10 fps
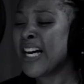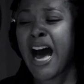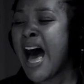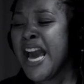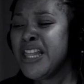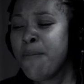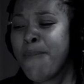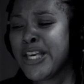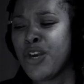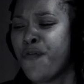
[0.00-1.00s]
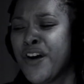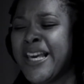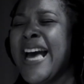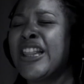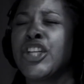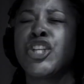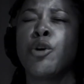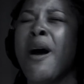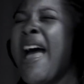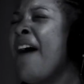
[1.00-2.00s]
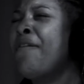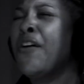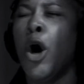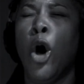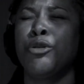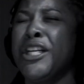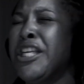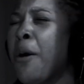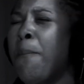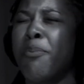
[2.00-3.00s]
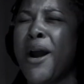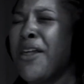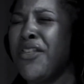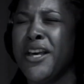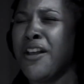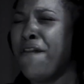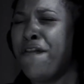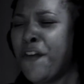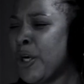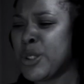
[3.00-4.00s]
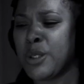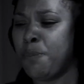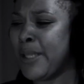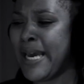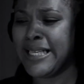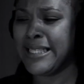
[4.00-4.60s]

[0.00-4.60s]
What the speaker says: kind that make you forget that you were ever holding your breath in the first place.